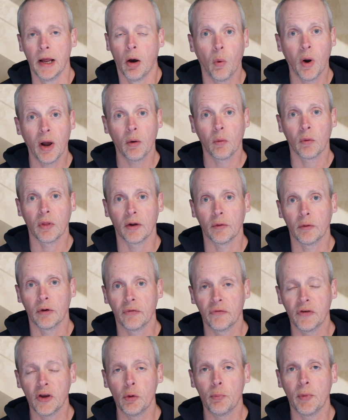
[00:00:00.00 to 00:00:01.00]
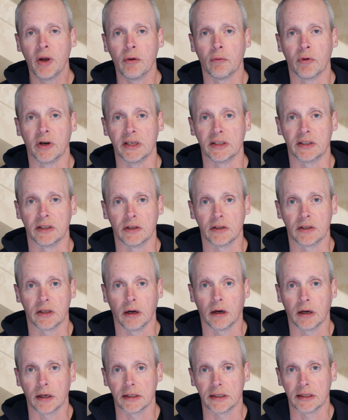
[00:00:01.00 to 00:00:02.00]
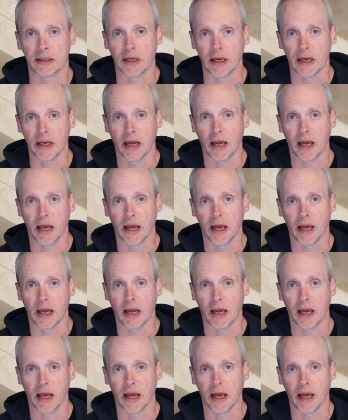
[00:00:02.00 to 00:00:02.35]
Well, there are a few main reasons that I see